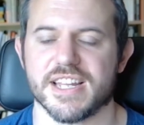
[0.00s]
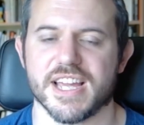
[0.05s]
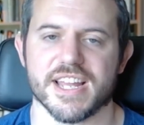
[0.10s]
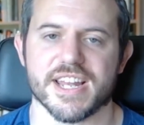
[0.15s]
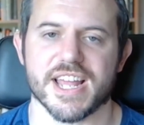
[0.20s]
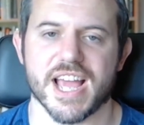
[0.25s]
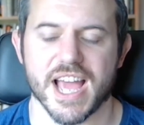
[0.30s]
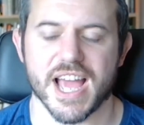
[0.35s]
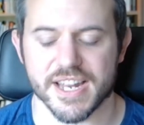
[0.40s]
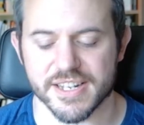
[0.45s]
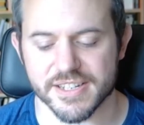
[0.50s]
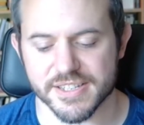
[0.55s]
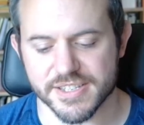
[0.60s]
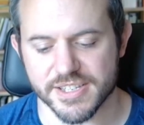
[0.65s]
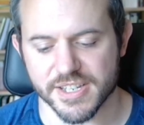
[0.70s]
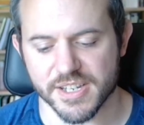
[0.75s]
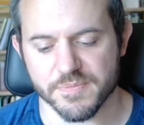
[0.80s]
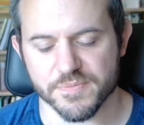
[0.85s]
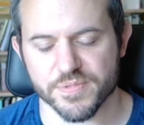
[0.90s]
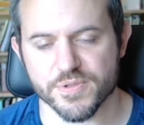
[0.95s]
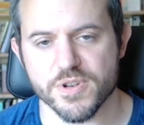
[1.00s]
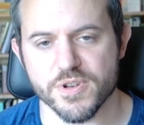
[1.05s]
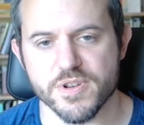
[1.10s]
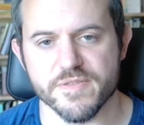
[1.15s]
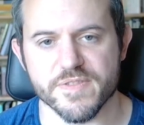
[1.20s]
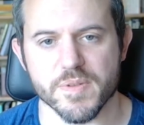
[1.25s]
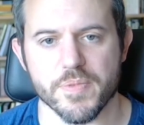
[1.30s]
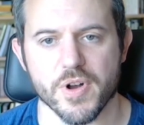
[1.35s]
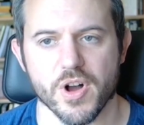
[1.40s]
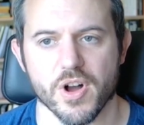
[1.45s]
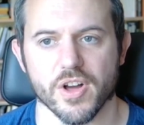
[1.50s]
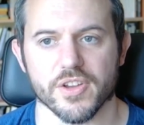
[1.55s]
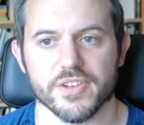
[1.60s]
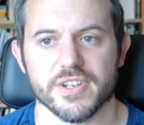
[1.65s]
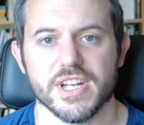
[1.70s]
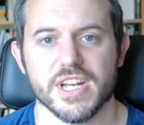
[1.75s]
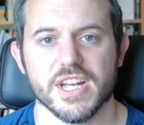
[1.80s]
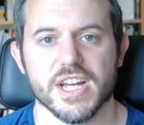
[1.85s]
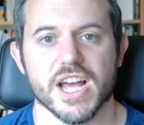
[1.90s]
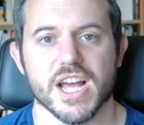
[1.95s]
enhance, improve upon.